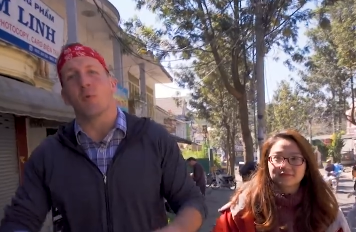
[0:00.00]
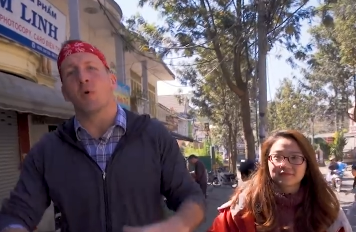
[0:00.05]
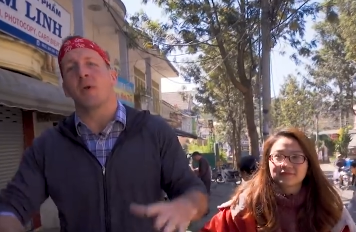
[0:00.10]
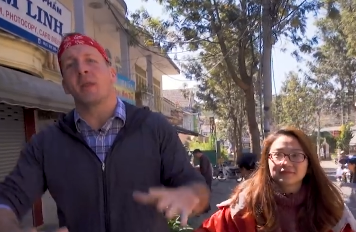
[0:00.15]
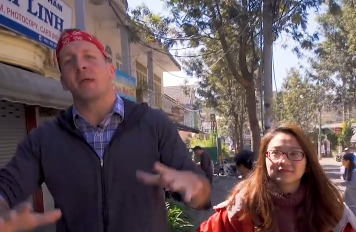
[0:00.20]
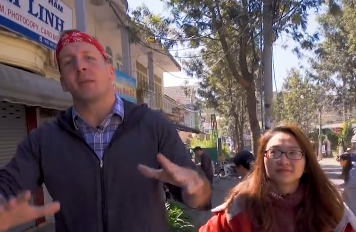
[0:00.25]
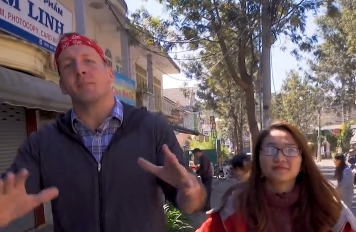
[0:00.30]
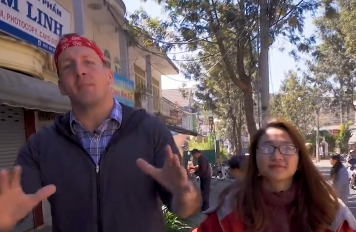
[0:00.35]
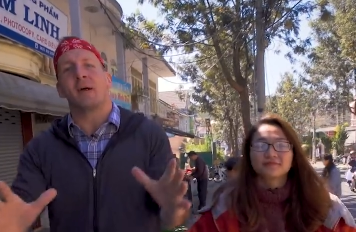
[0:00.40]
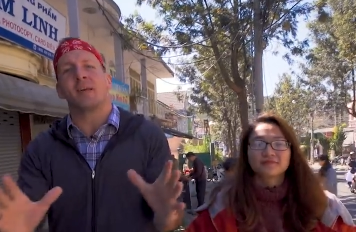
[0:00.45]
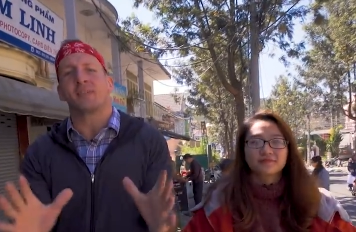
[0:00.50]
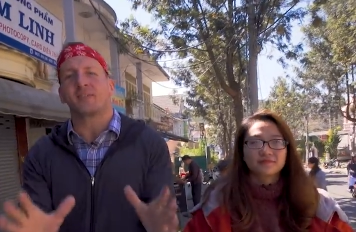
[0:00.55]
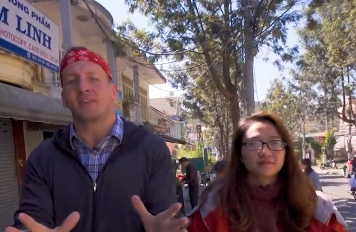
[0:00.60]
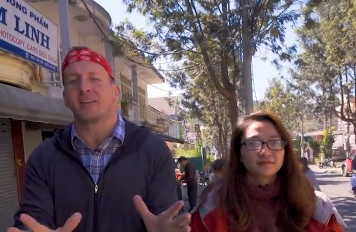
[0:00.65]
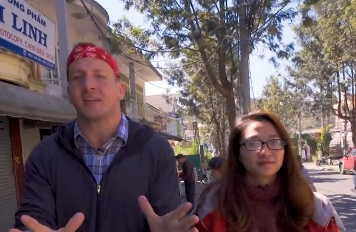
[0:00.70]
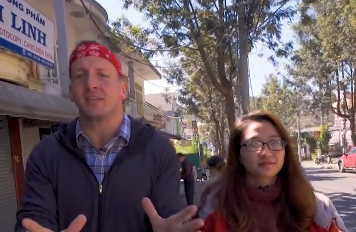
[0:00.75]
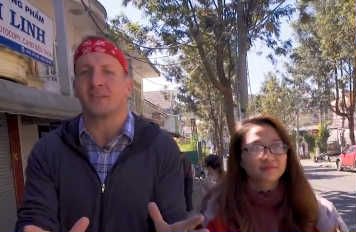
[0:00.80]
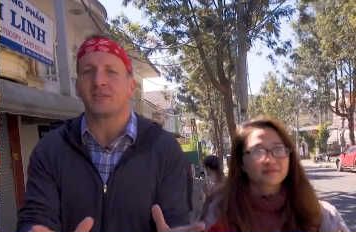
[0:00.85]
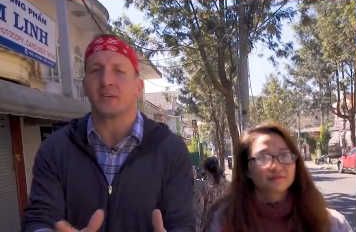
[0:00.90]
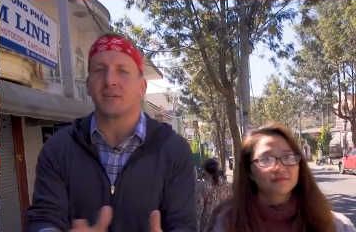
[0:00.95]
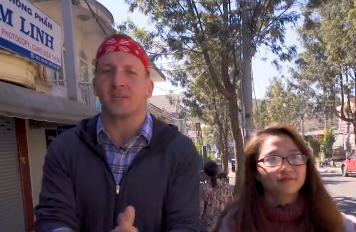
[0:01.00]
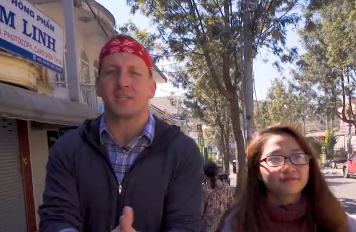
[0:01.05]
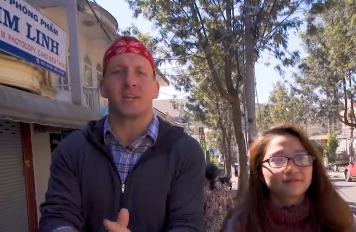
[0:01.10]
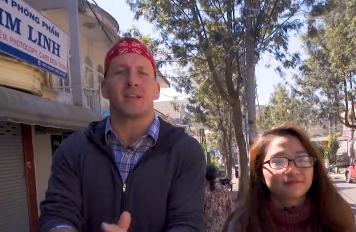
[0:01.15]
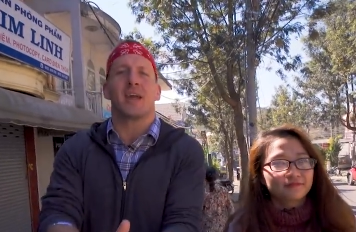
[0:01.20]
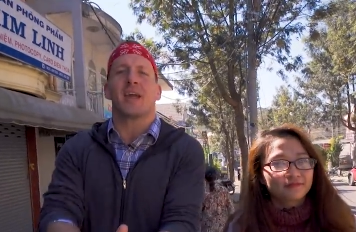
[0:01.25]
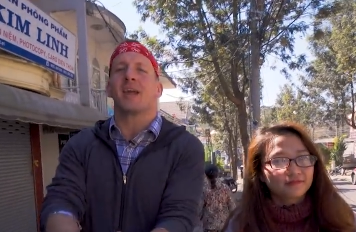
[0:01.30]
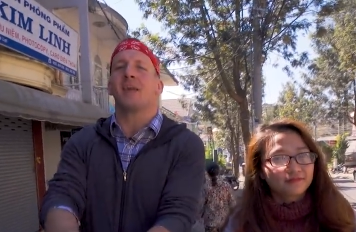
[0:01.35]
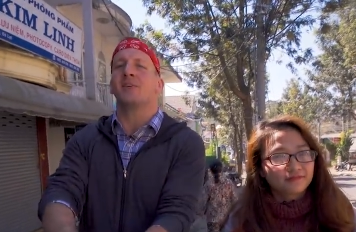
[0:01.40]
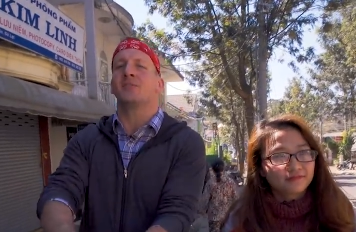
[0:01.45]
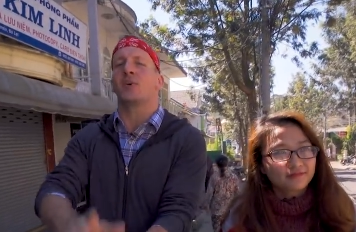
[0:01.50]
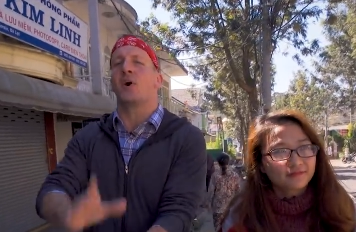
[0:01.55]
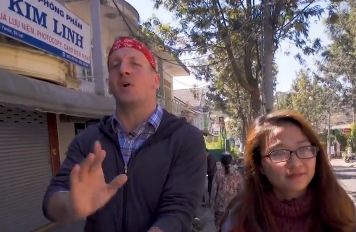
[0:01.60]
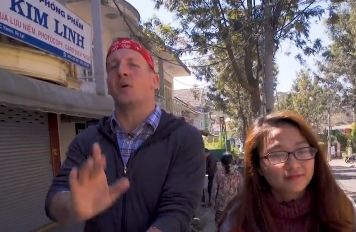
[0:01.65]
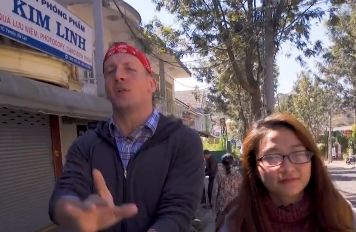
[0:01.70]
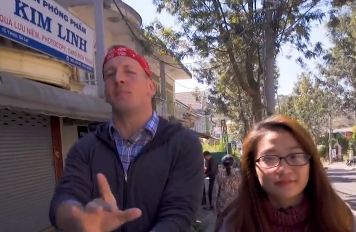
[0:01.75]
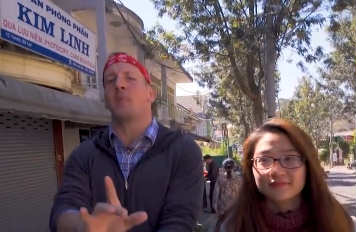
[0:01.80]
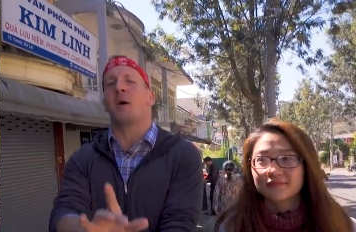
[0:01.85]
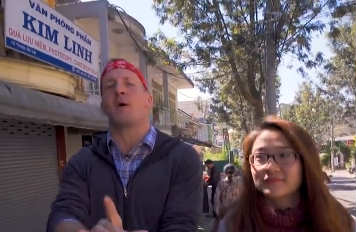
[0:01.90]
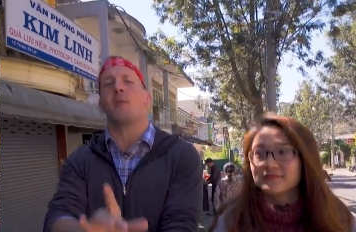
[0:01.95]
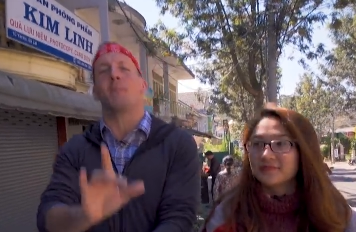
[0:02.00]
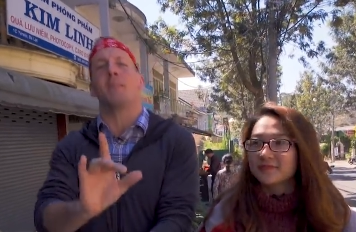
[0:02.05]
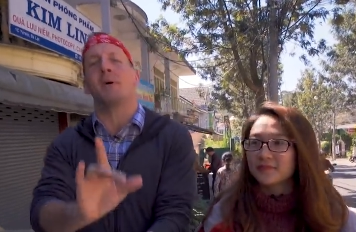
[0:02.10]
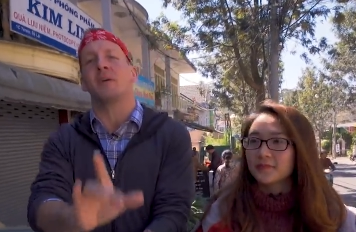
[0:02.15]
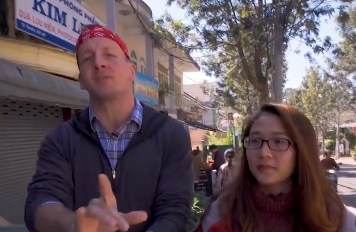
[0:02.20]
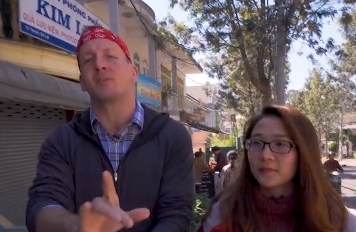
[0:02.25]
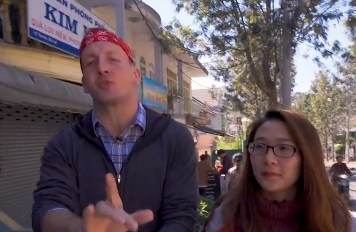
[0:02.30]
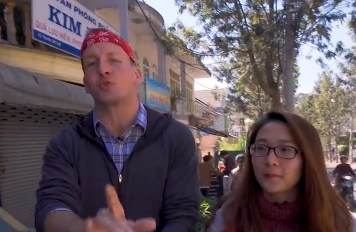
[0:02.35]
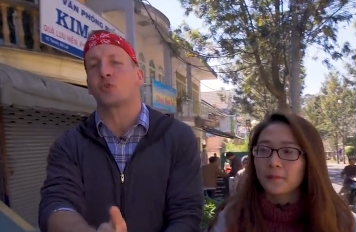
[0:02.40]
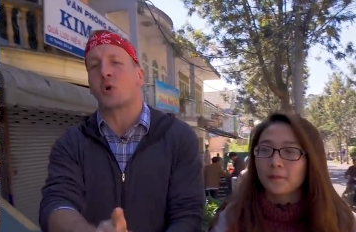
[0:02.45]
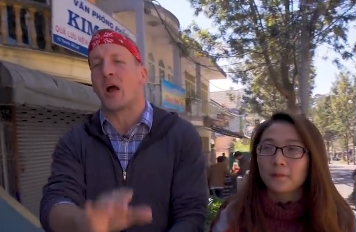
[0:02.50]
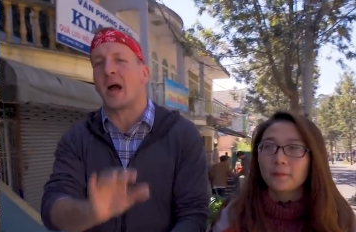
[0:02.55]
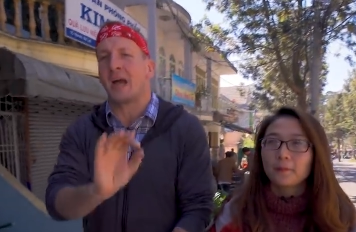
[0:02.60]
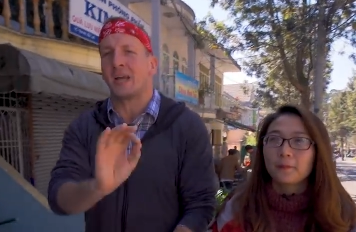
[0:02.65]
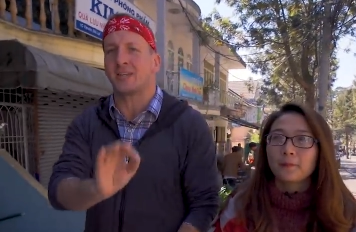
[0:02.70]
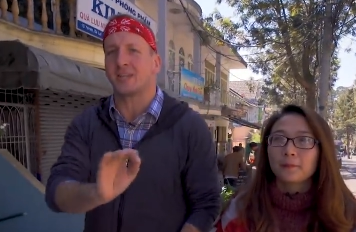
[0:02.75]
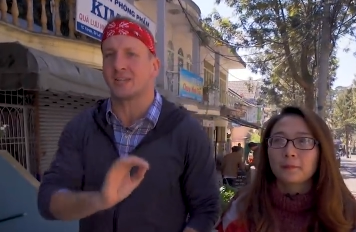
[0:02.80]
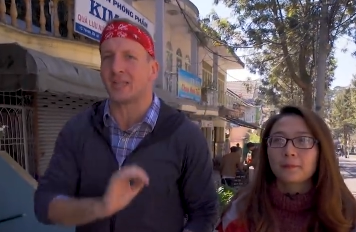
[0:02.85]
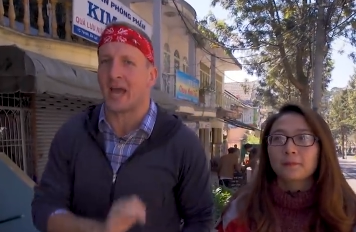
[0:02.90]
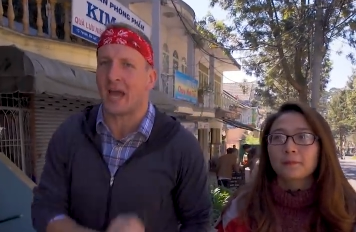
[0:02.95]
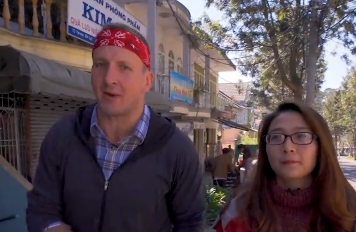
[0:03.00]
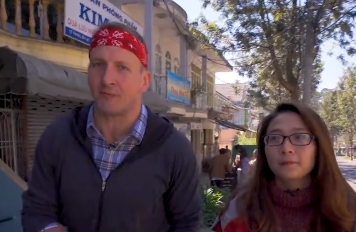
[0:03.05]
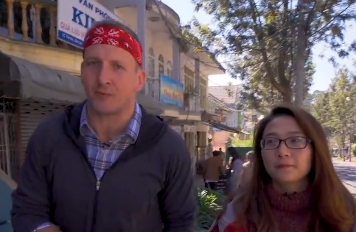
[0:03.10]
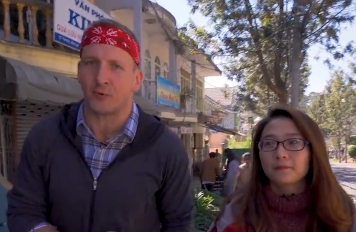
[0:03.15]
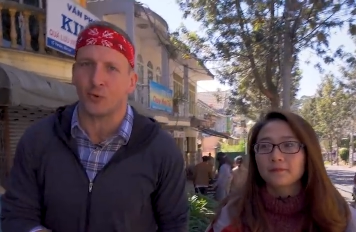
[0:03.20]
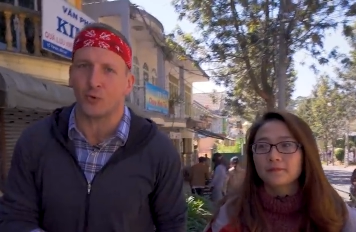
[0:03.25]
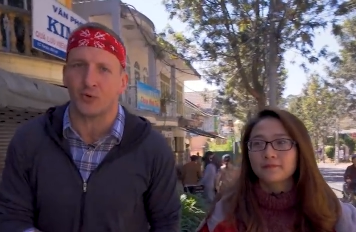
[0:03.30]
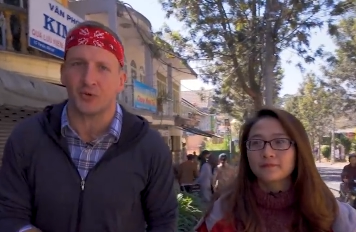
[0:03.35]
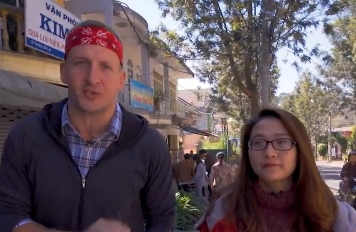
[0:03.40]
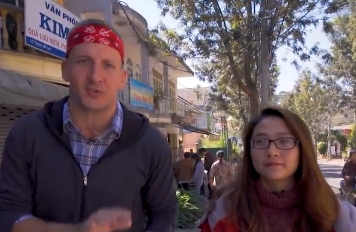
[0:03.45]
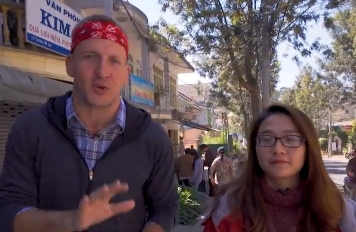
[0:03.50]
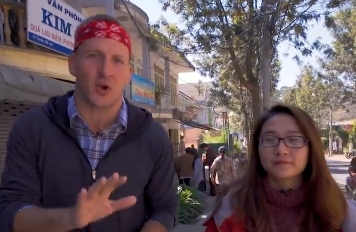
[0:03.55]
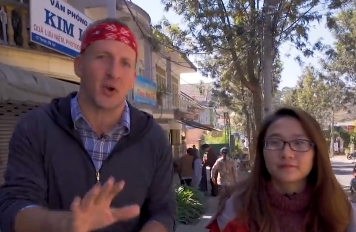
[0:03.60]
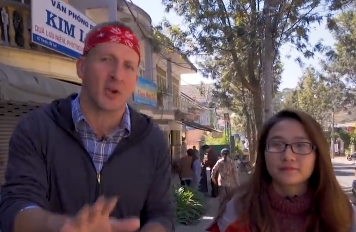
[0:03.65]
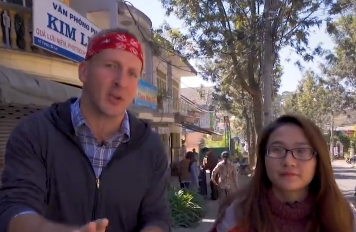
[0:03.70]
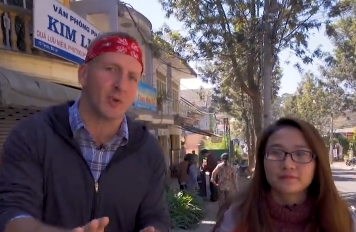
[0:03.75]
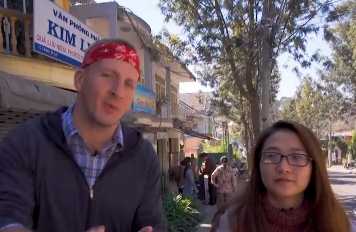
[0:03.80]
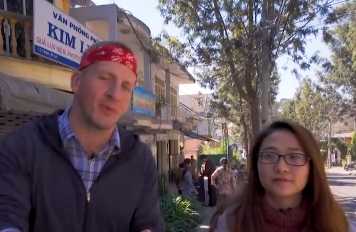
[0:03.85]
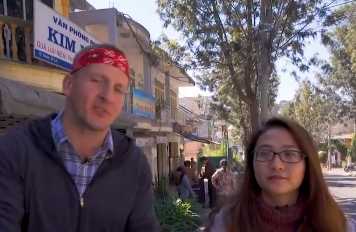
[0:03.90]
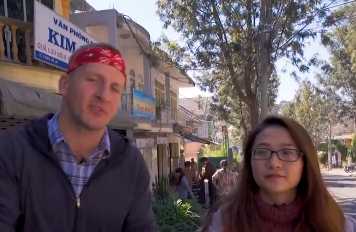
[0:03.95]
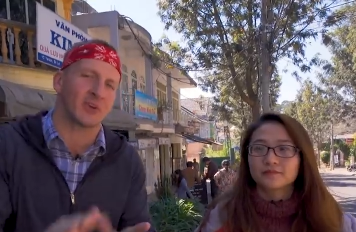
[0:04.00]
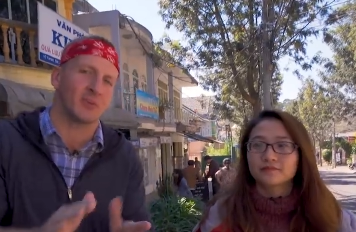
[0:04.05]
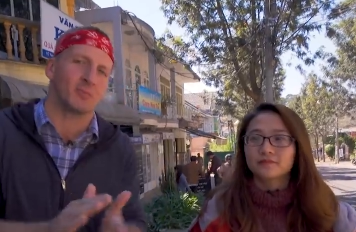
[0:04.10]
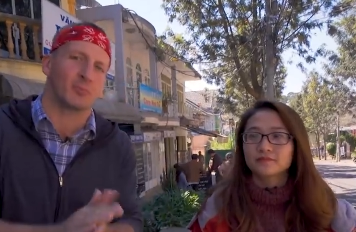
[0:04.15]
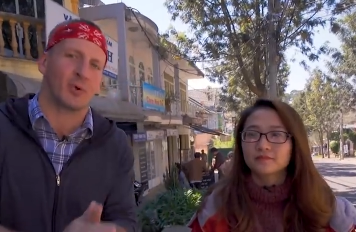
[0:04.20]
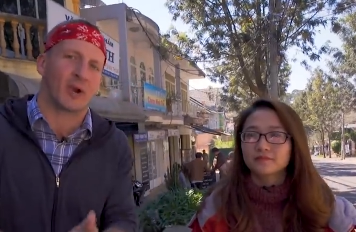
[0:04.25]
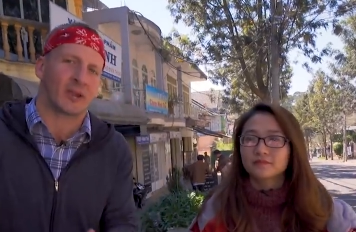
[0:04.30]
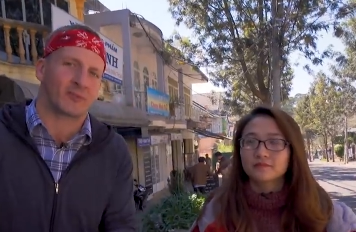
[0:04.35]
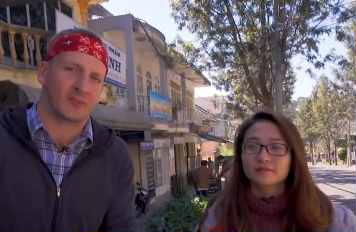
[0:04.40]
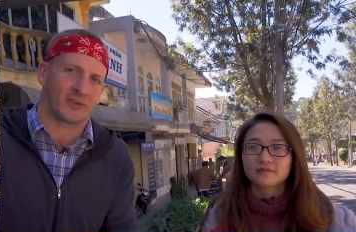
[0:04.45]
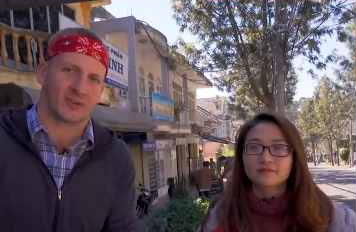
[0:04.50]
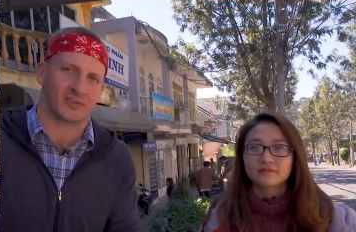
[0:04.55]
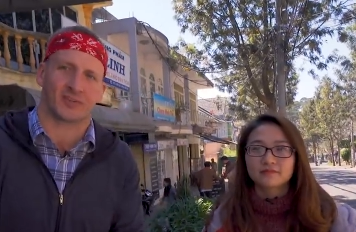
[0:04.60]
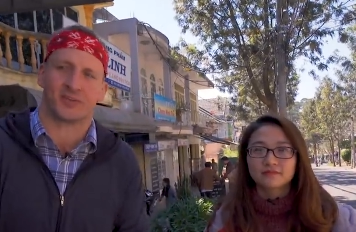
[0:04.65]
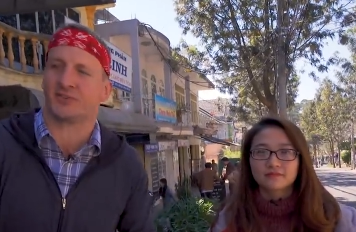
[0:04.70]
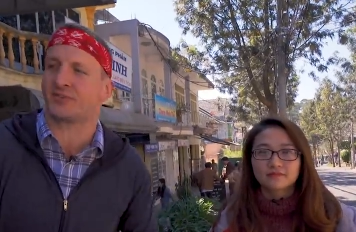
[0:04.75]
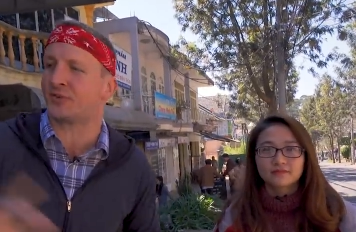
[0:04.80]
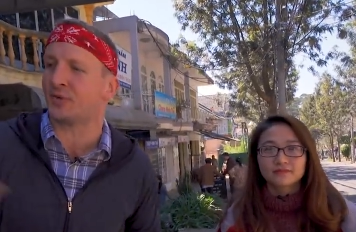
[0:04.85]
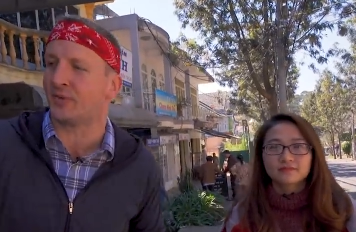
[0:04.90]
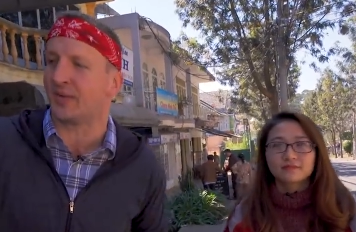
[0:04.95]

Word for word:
Speaker 1: morning, besties. Today is all about must-try Dalat food, starting with some breakfast. Let's do